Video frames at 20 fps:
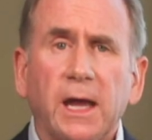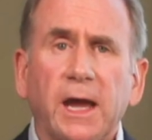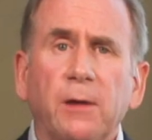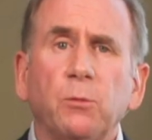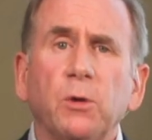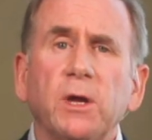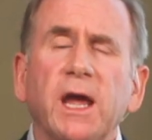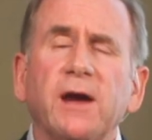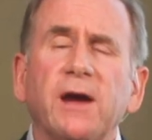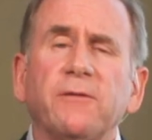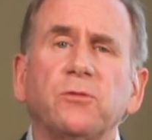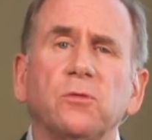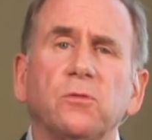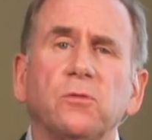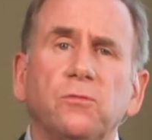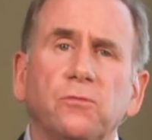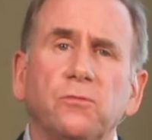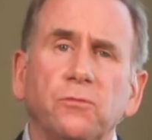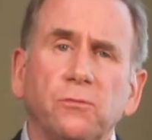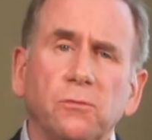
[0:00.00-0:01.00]
And we have
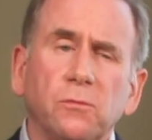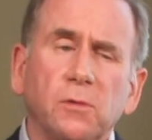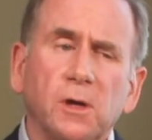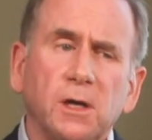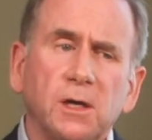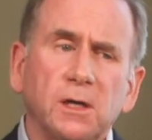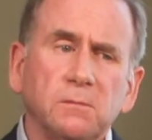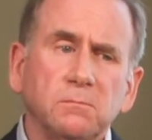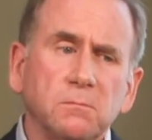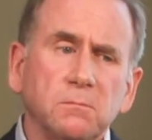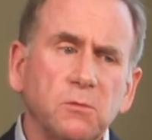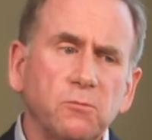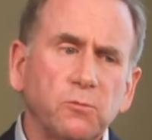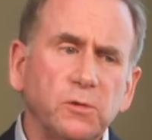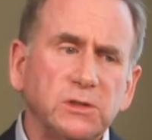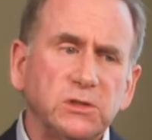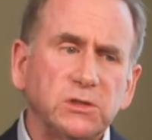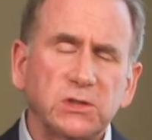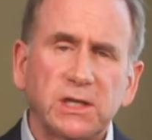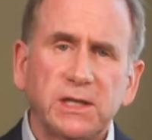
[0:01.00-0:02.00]
to
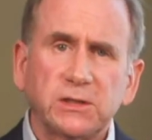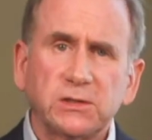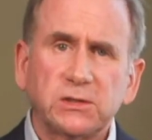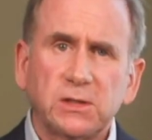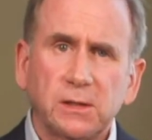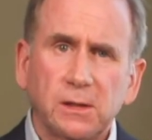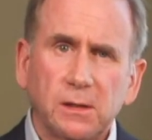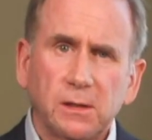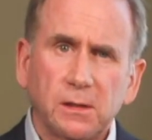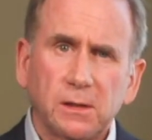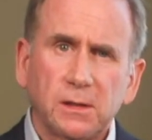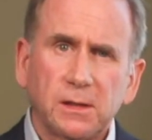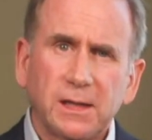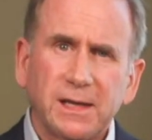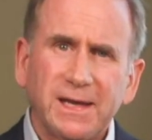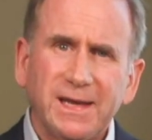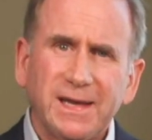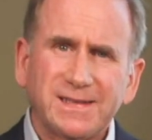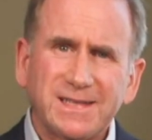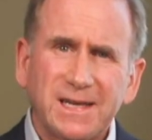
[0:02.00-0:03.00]
resist
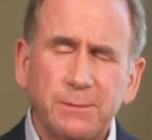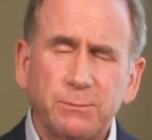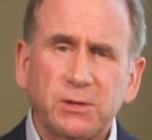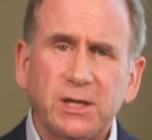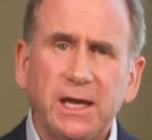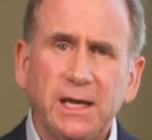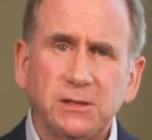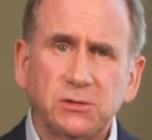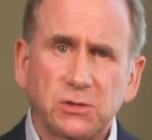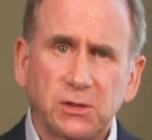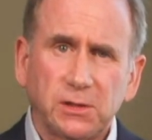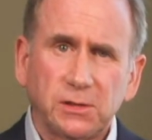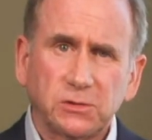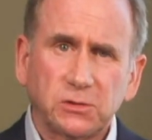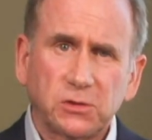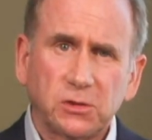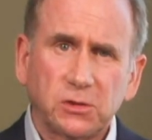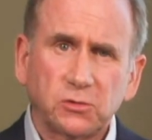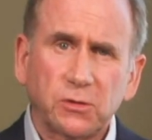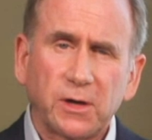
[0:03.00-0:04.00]

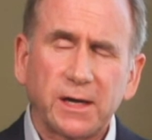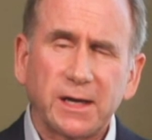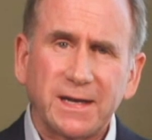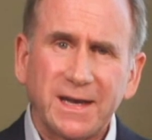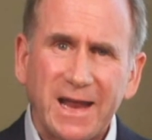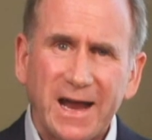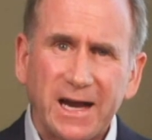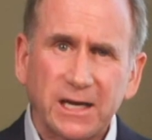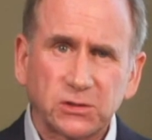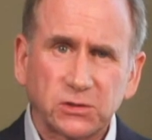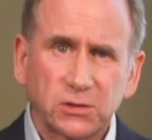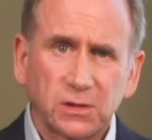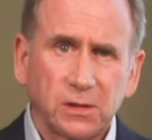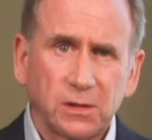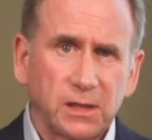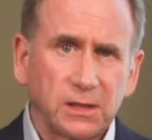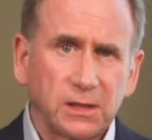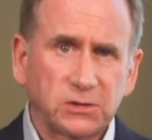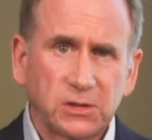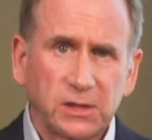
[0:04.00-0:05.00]
temptations to try to
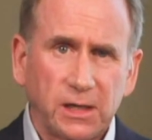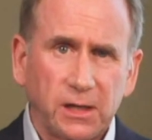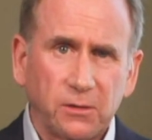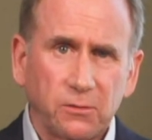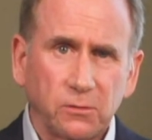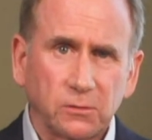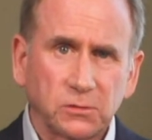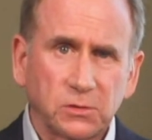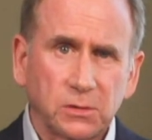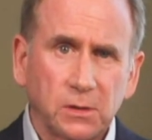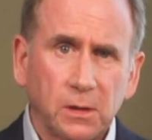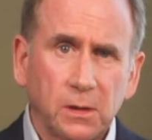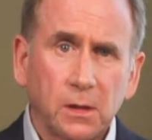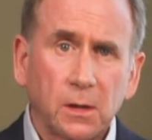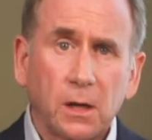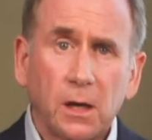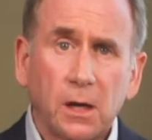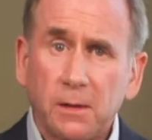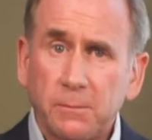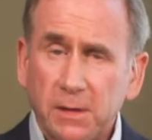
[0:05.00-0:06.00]
nationalize standards.
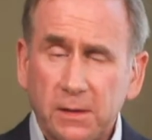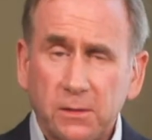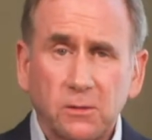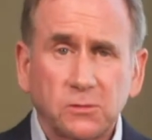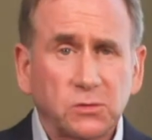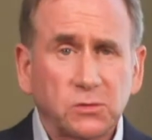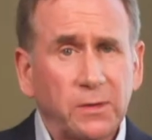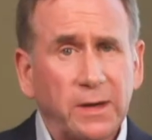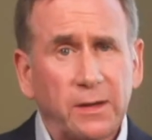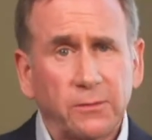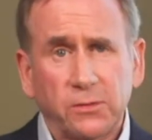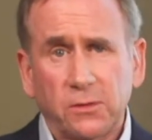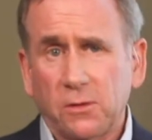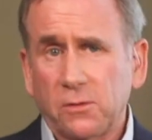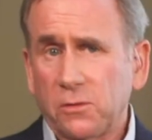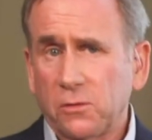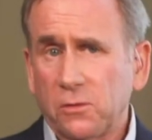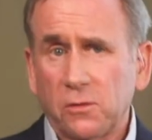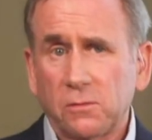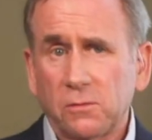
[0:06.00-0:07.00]
And those are out
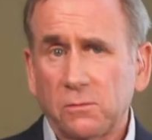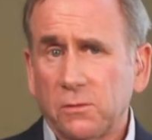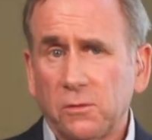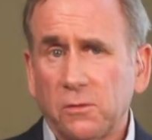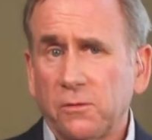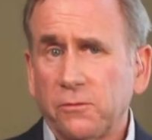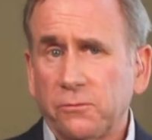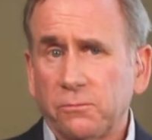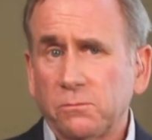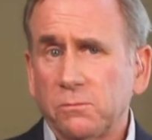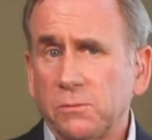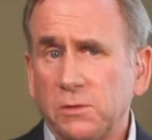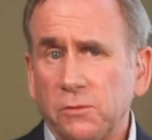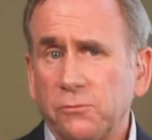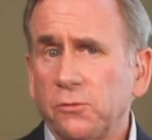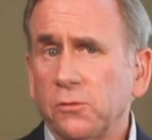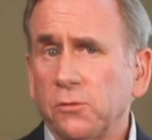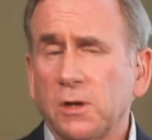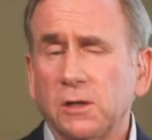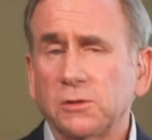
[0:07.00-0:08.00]
there. There are
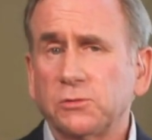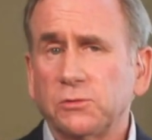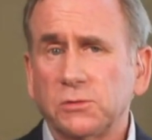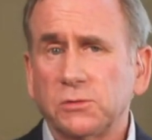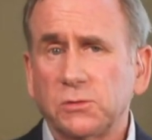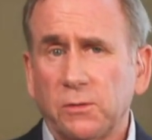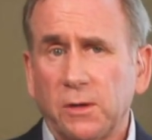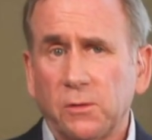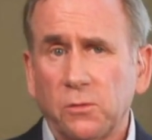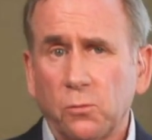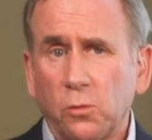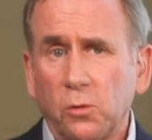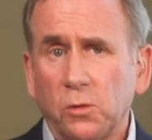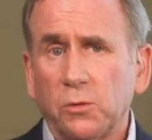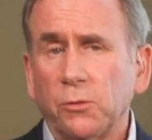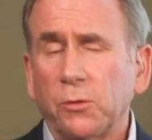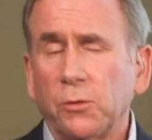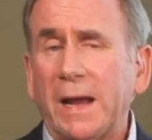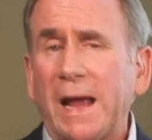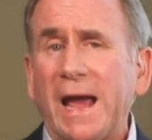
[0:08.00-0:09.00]
different countries around the
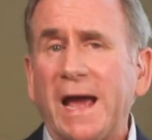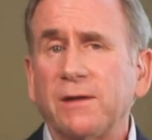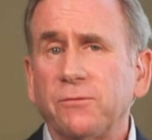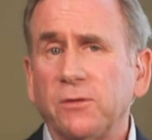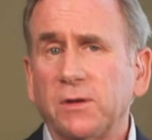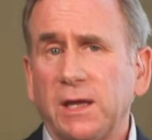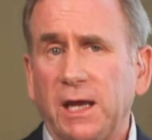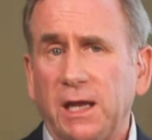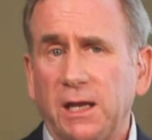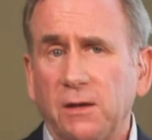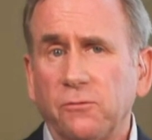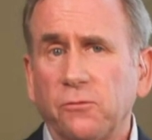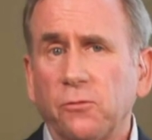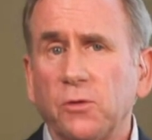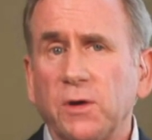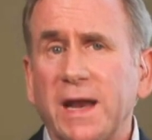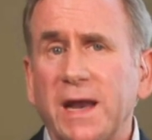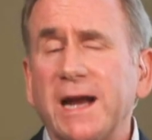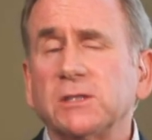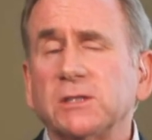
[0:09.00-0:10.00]
world that are advocating
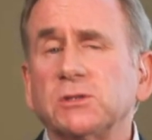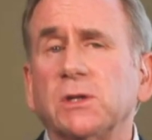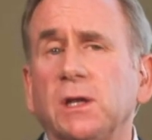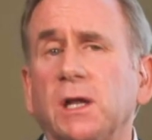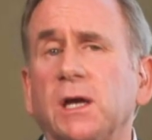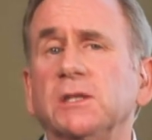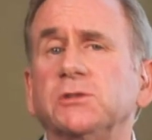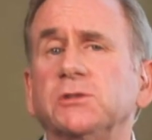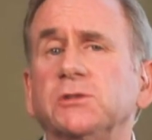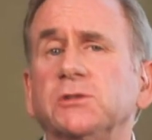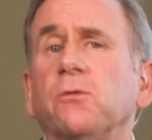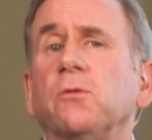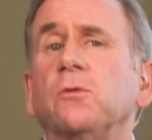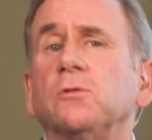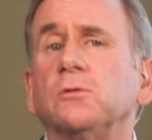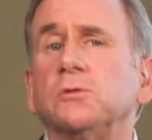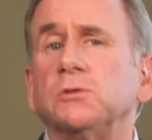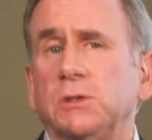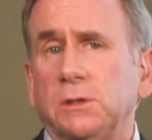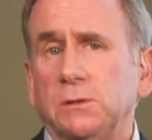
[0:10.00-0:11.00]
for nationalized
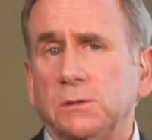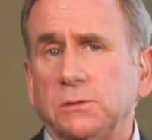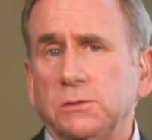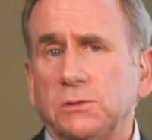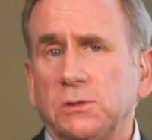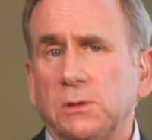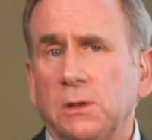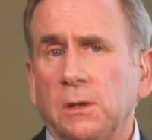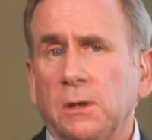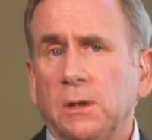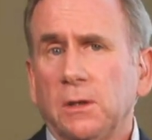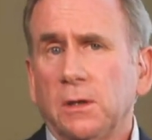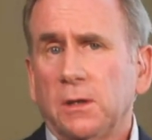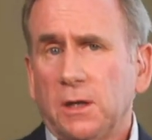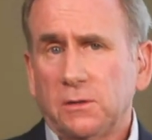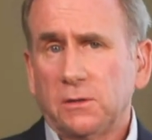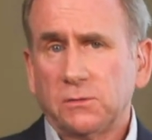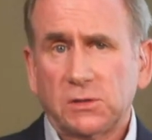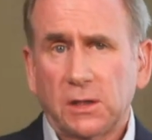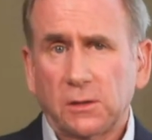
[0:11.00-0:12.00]
versions
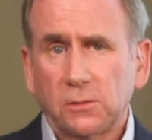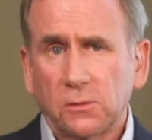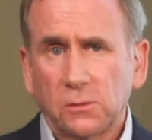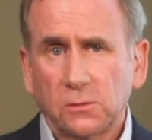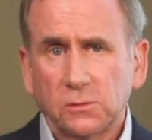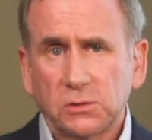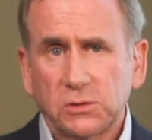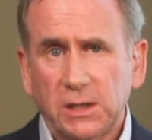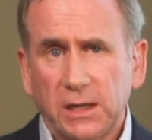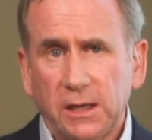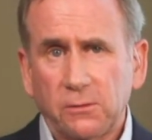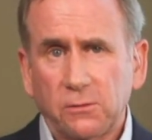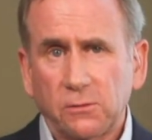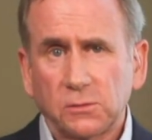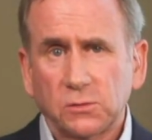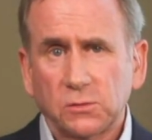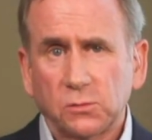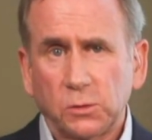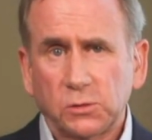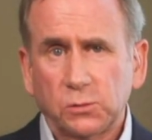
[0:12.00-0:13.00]
of cellular
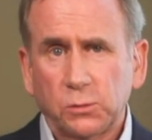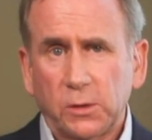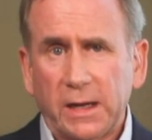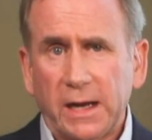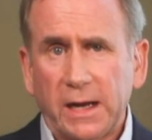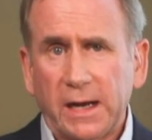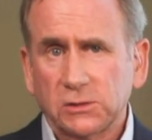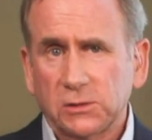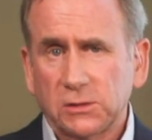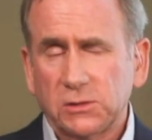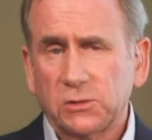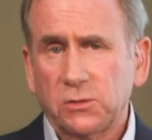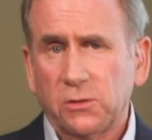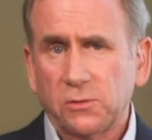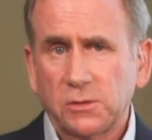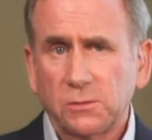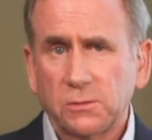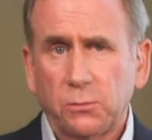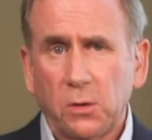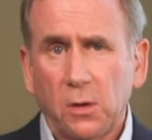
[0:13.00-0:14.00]
standards, which would actually
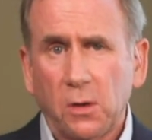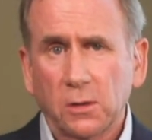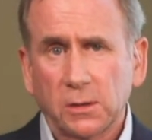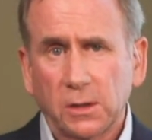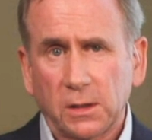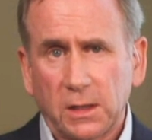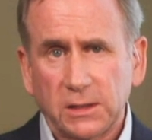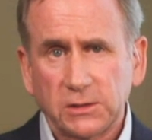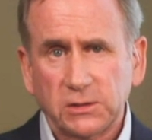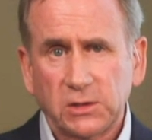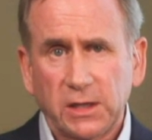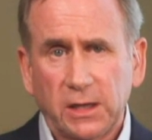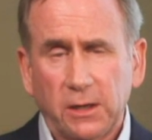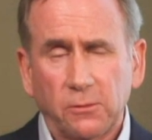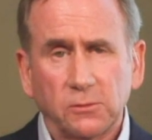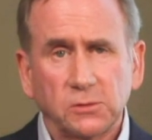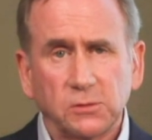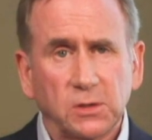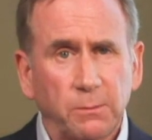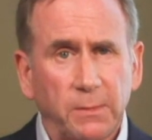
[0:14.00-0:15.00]
start to balkanize
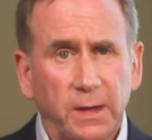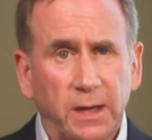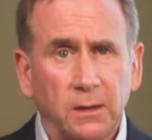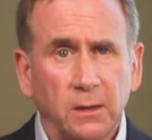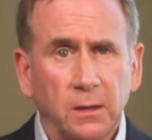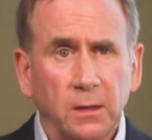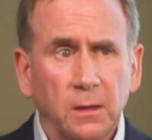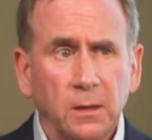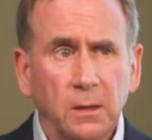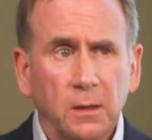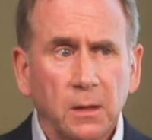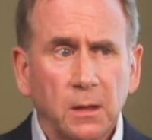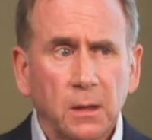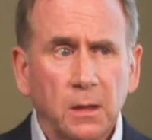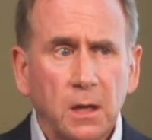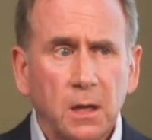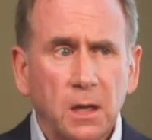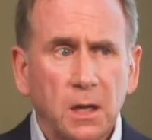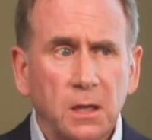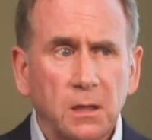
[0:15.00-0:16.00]
standards and make
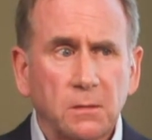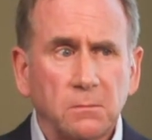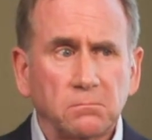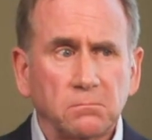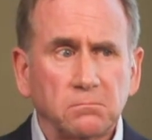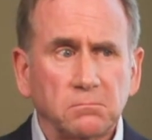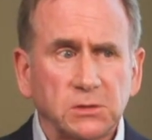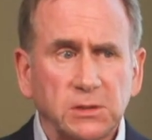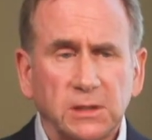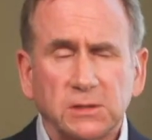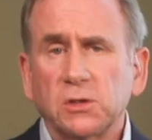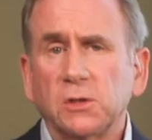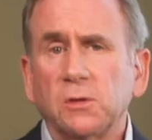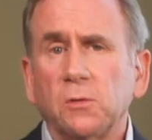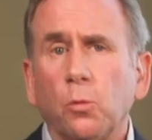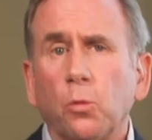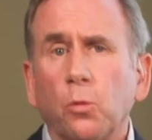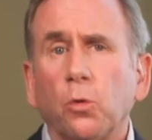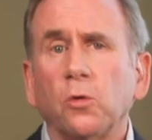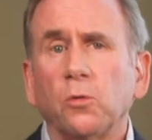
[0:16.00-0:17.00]
essentially
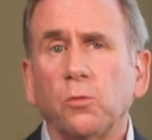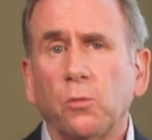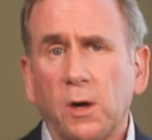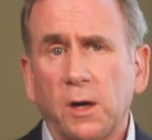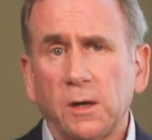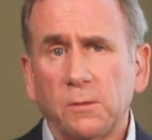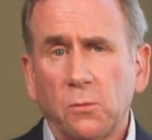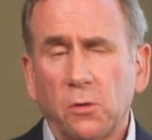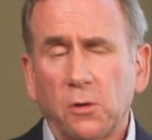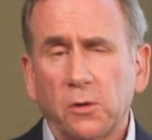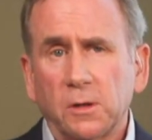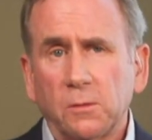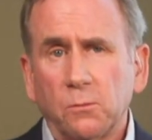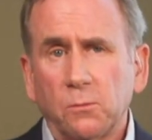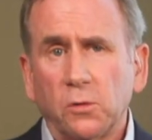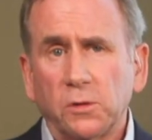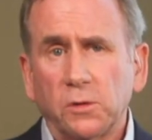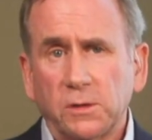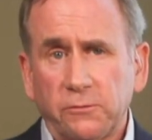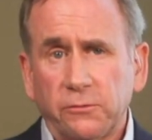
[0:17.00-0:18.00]
the worldwide market
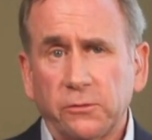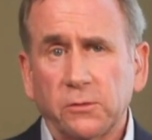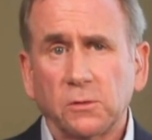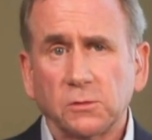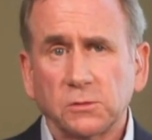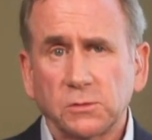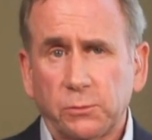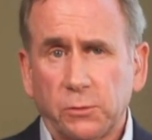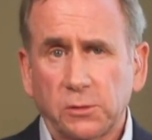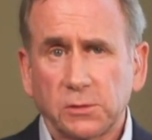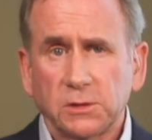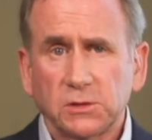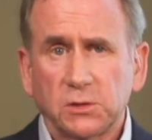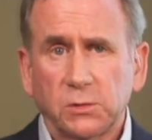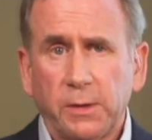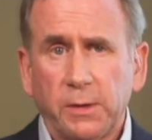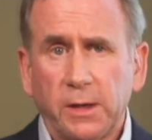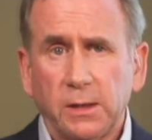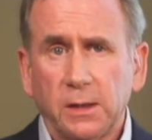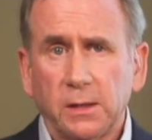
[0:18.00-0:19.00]
more difficult to
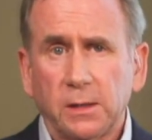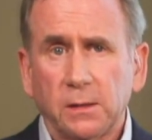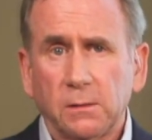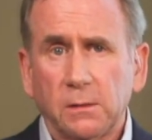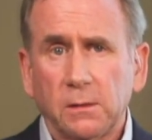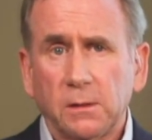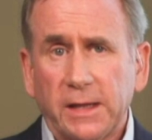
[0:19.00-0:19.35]
participate in.